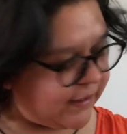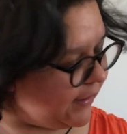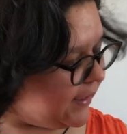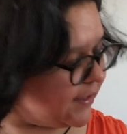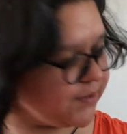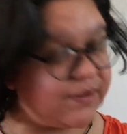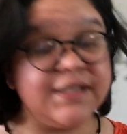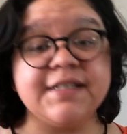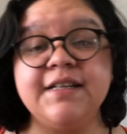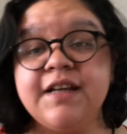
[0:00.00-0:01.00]
next one is
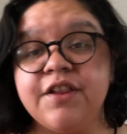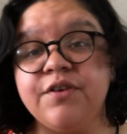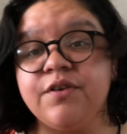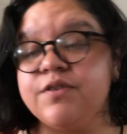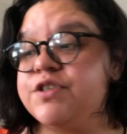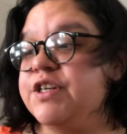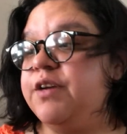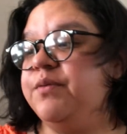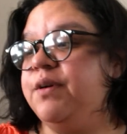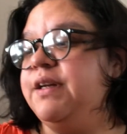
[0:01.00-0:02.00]
another crochet
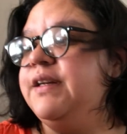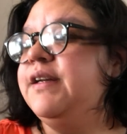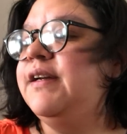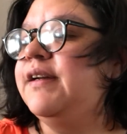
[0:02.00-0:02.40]
one,